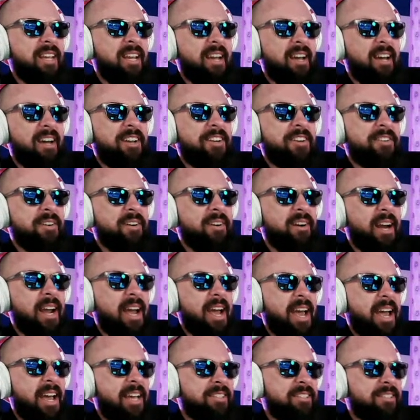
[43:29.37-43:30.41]
Let's see.
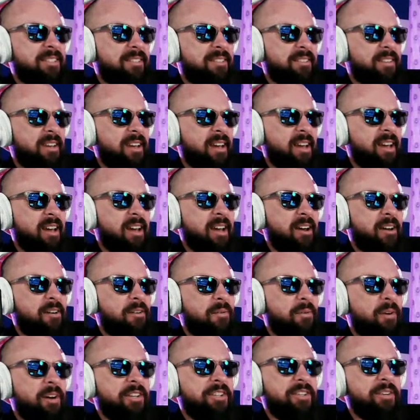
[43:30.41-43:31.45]
Hunter asked,
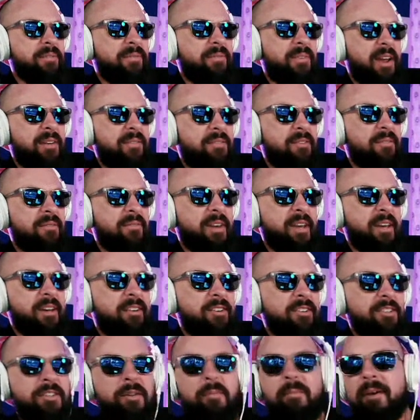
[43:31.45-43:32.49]
what's your favorite
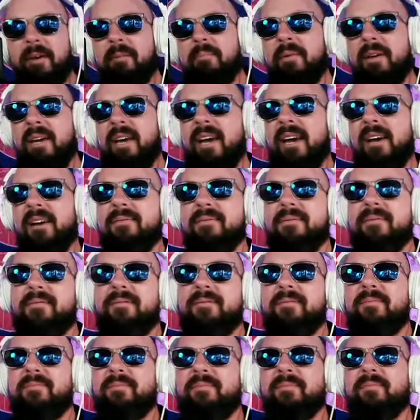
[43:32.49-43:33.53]
vehicle to
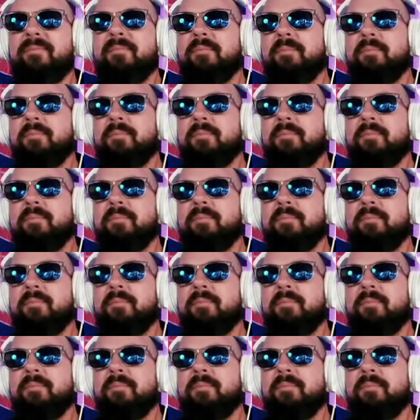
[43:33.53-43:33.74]
PPF?